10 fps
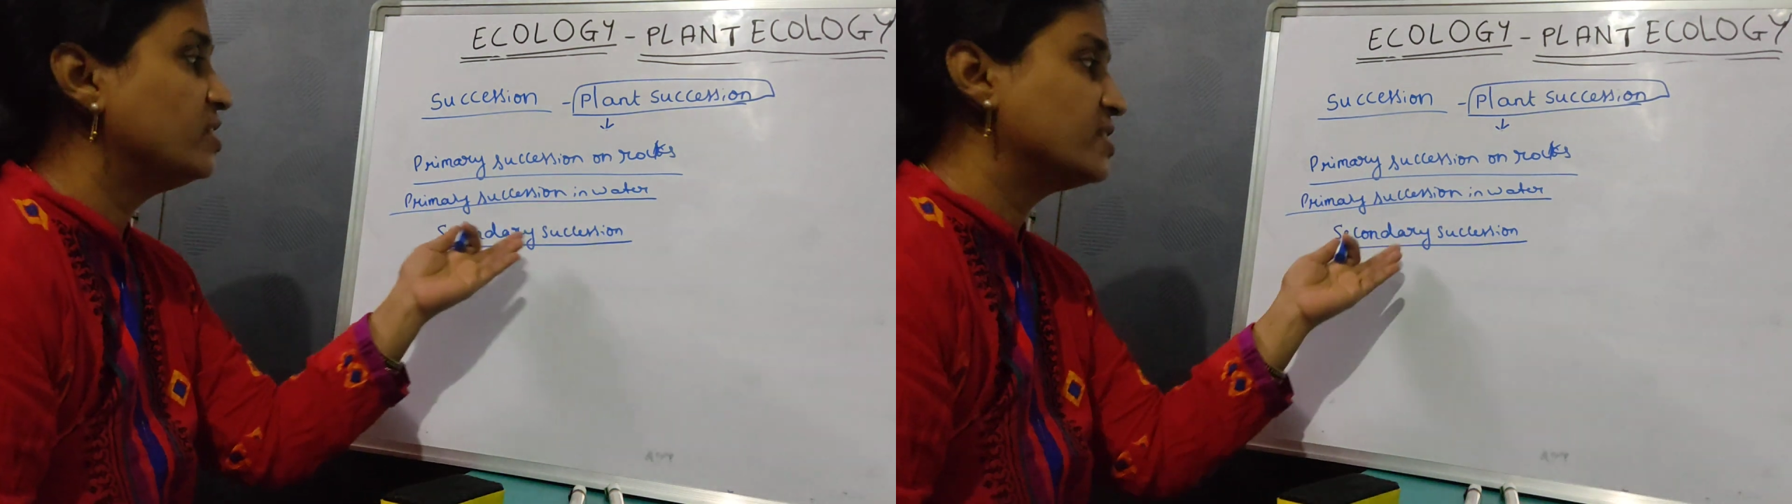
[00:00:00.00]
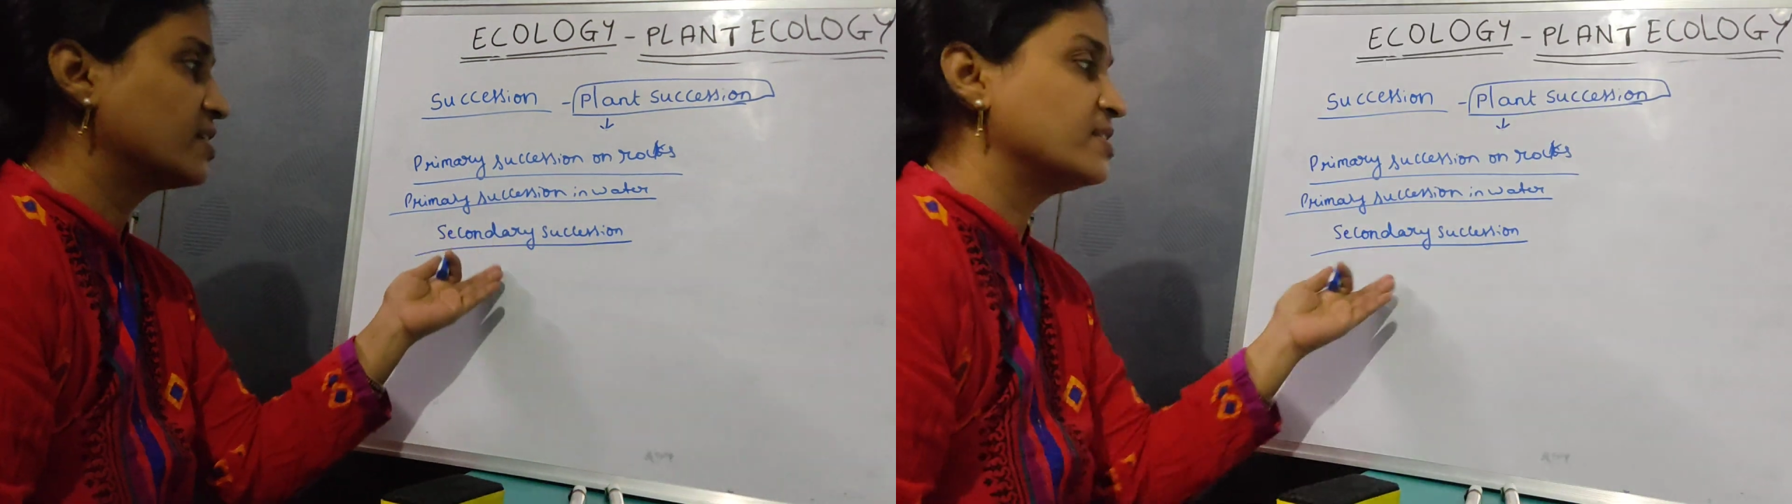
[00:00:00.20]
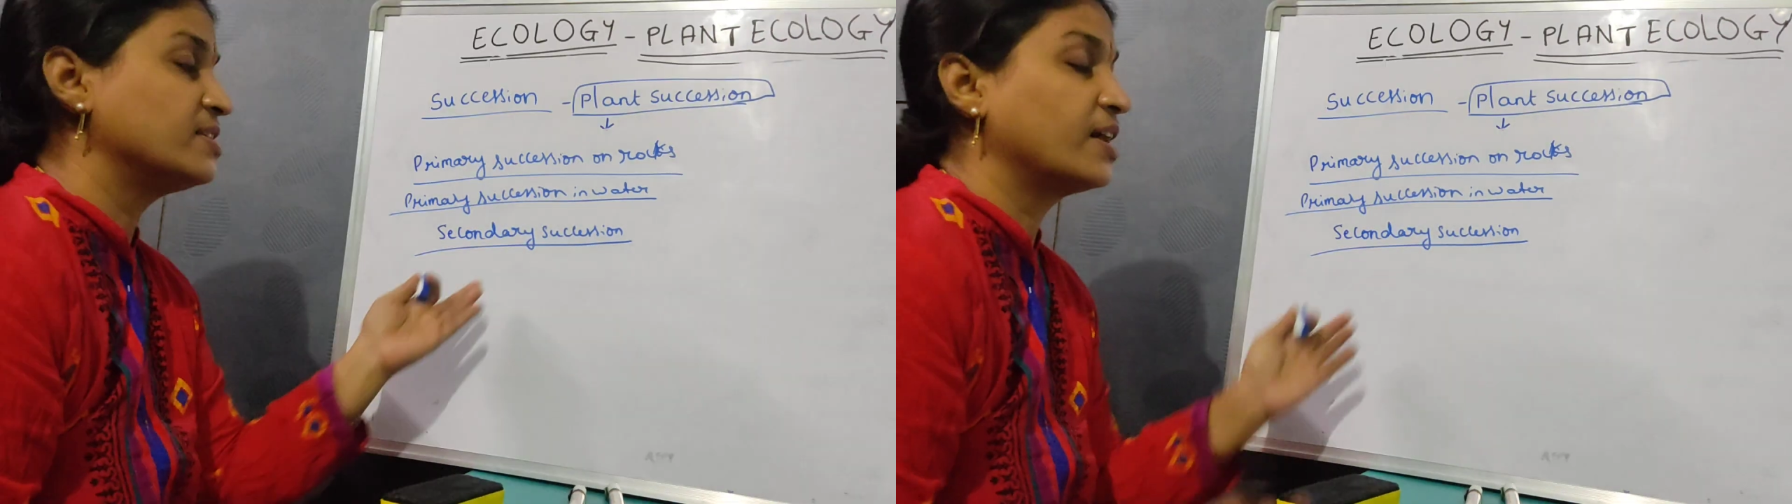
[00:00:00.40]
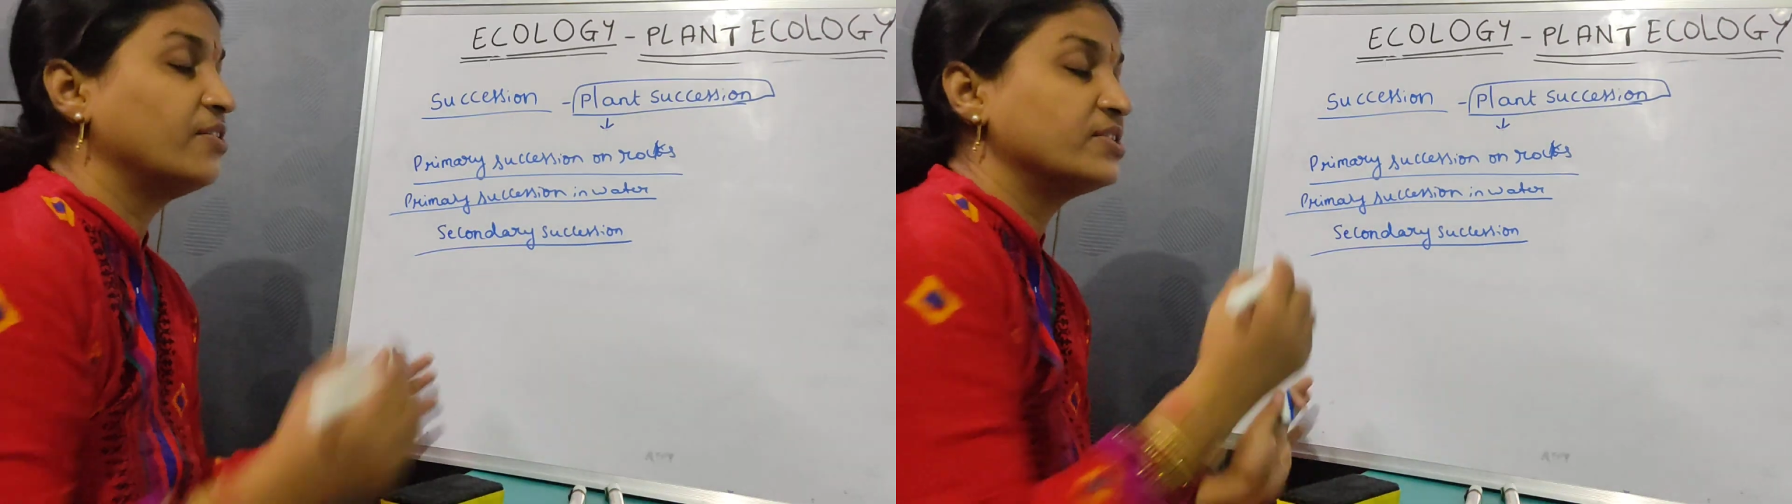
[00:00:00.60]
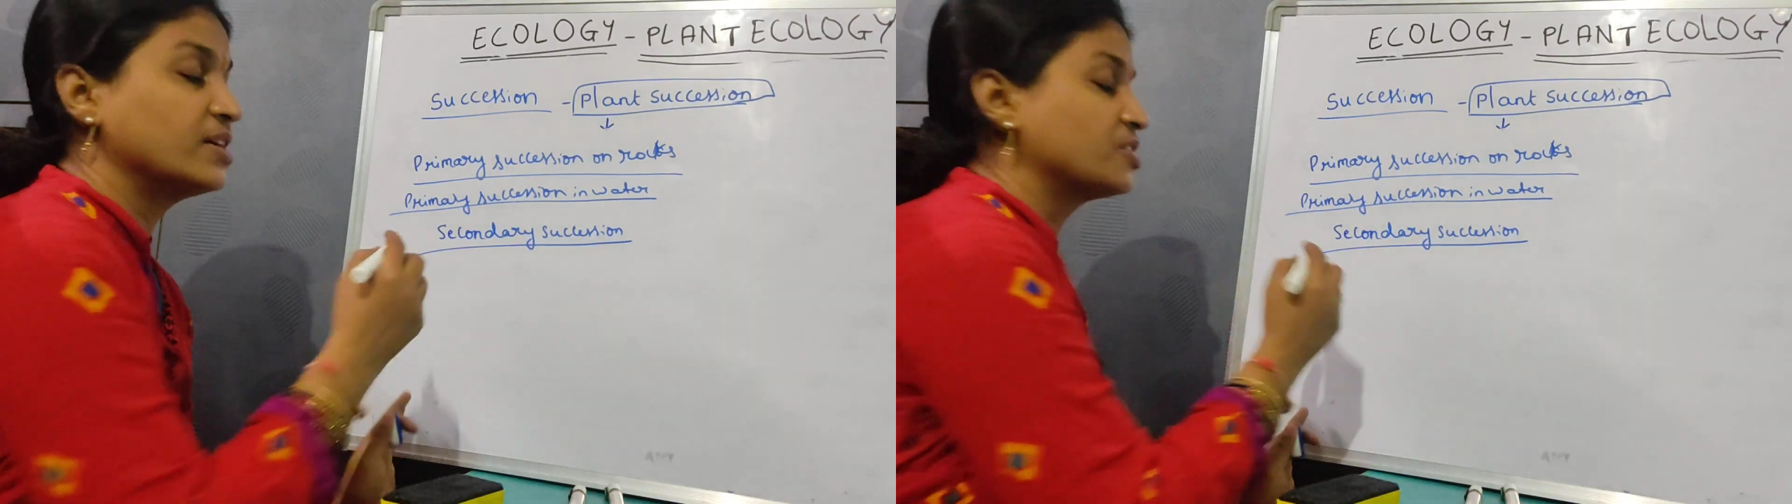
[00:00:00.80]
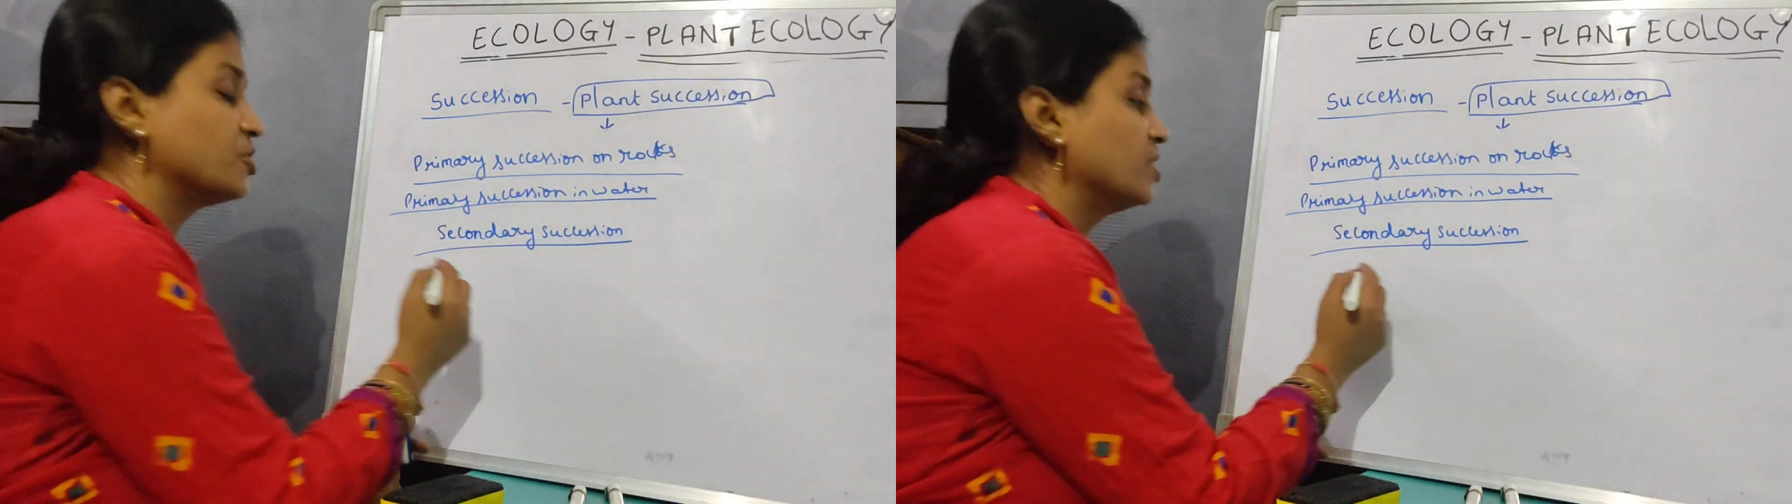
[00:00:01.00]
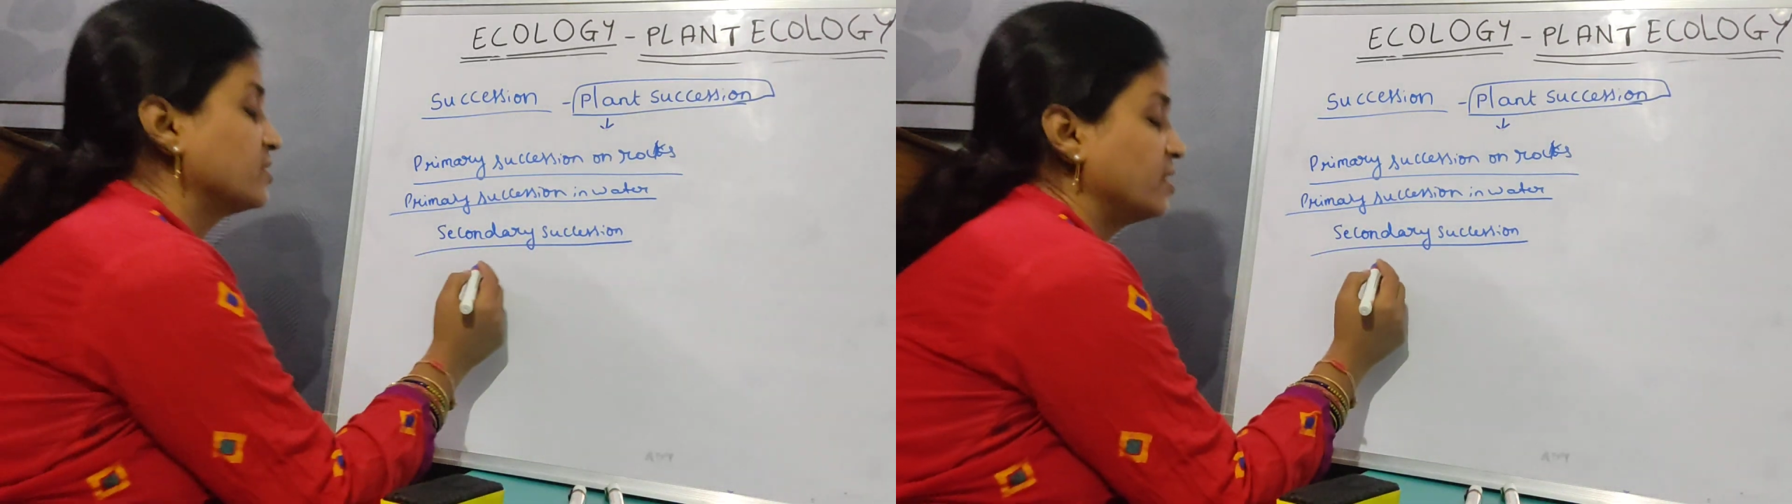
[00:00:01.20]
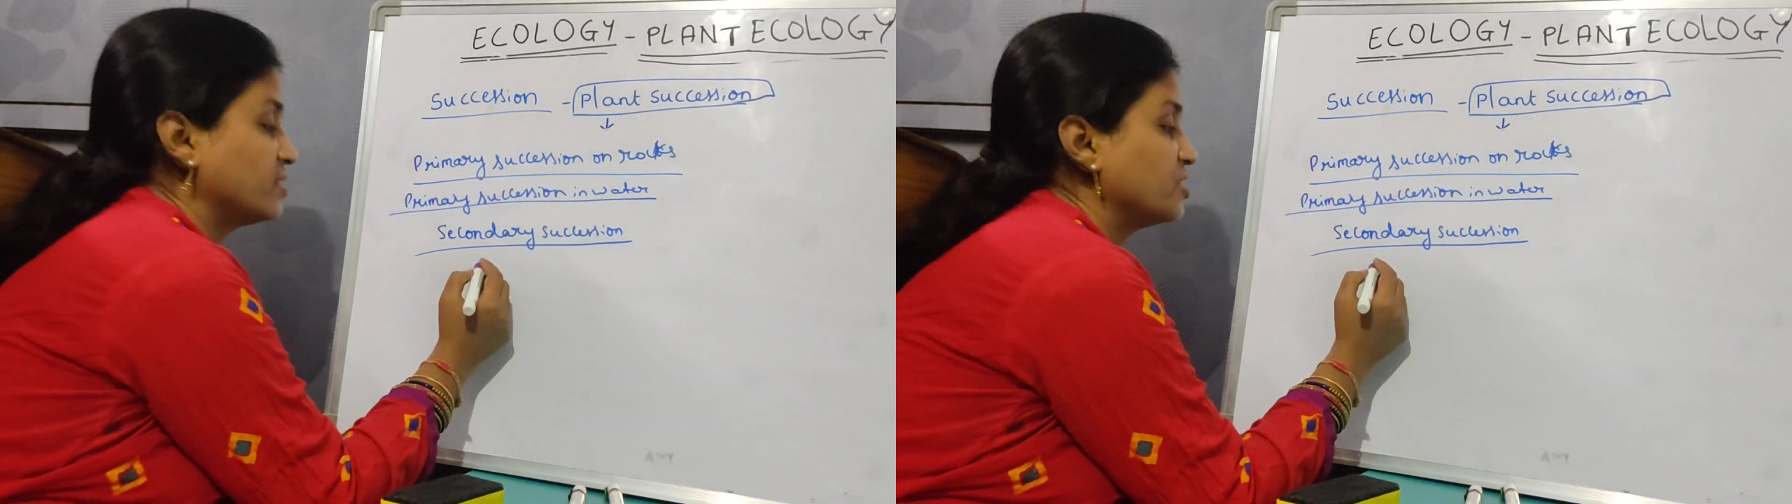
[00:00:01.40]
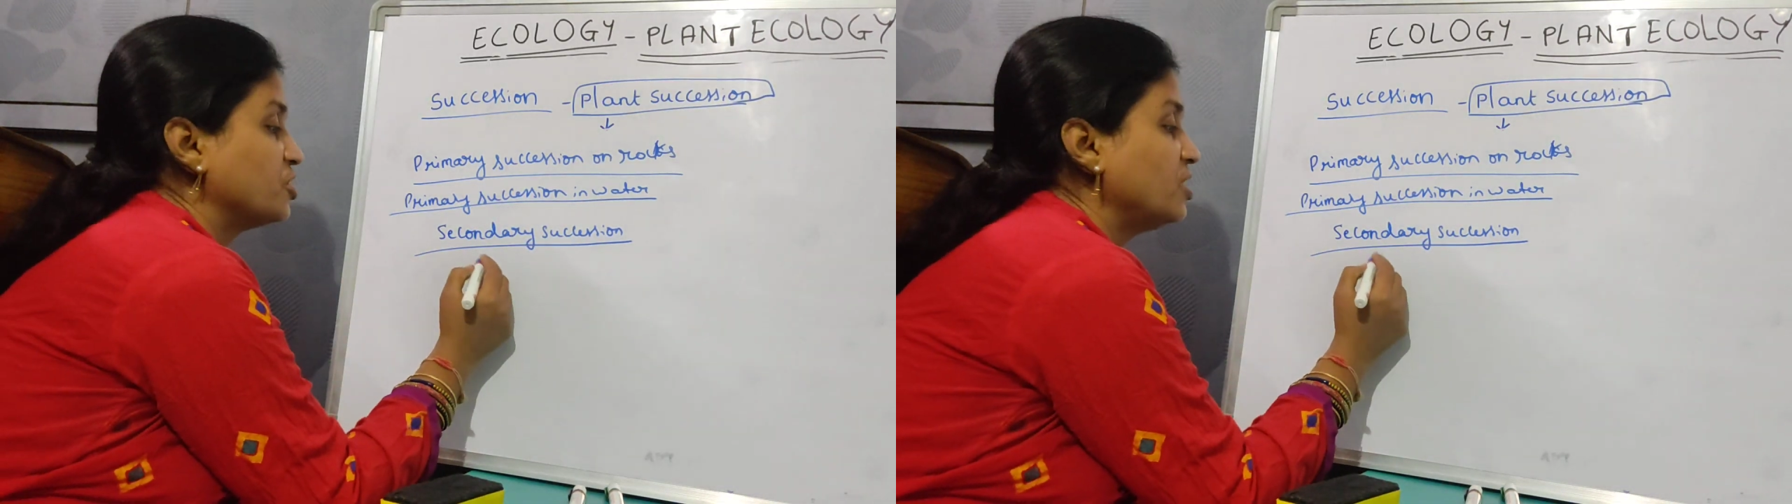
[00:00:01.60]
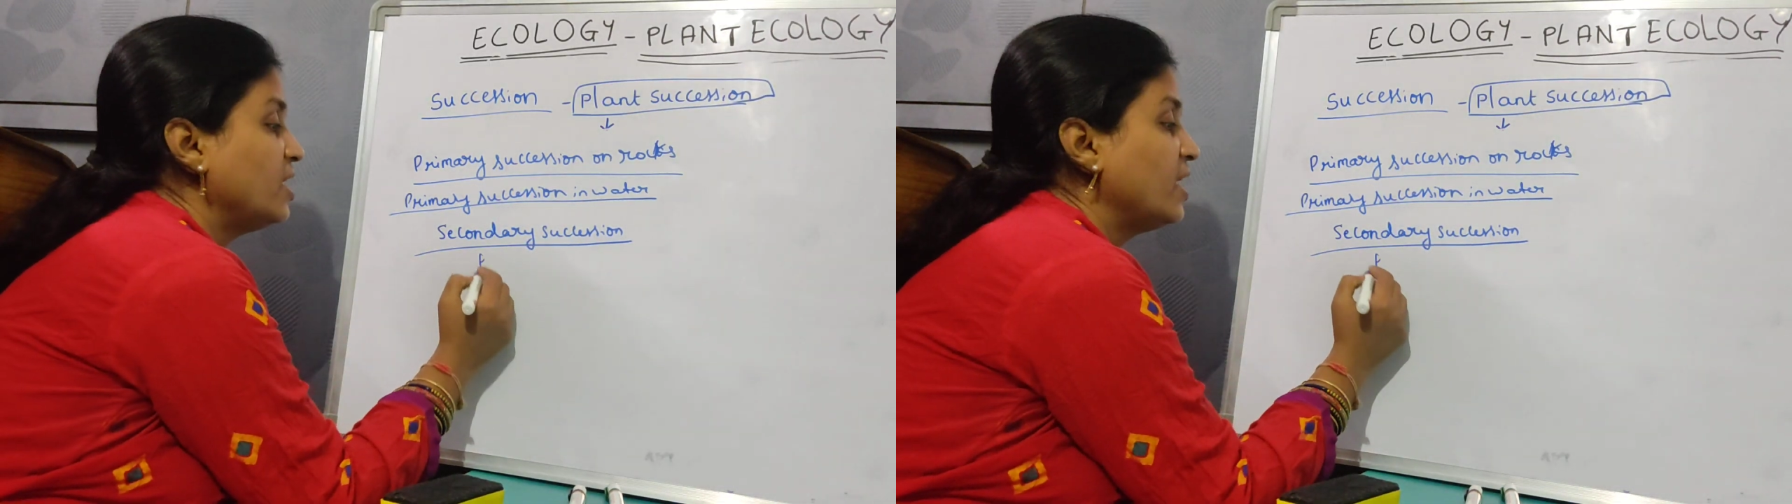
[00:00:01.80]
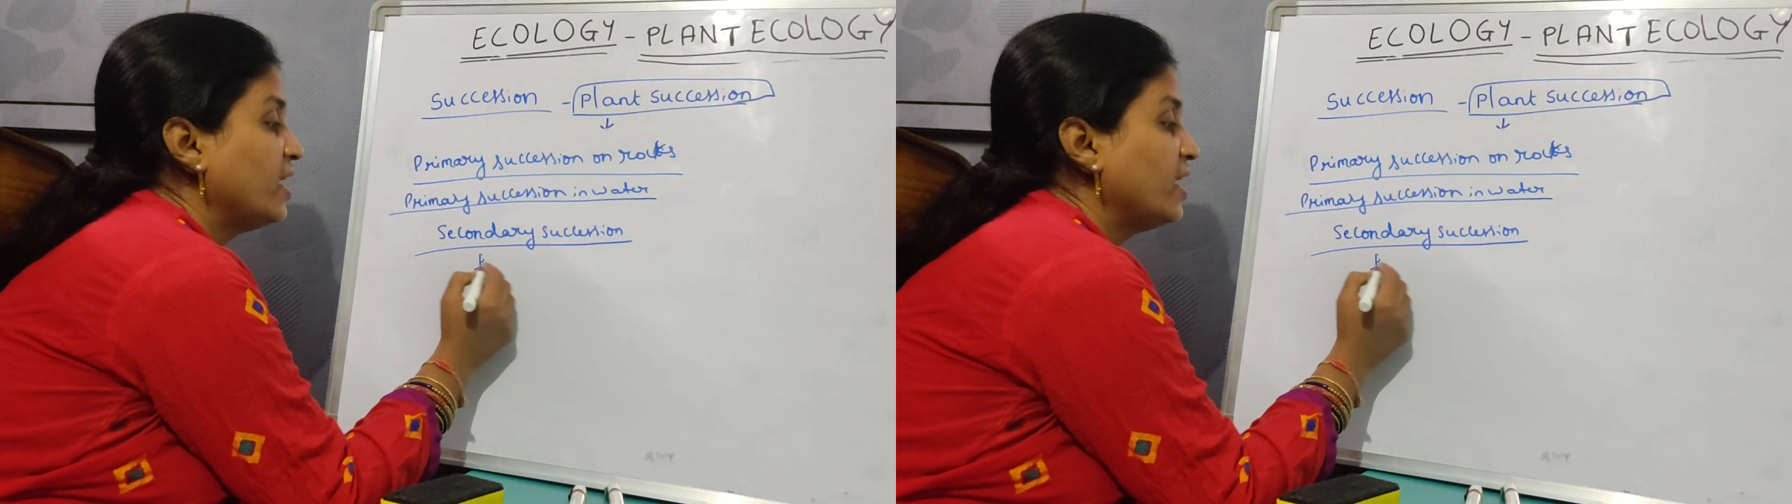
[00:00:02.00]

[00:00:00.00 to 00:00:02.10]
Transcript: The secondary succession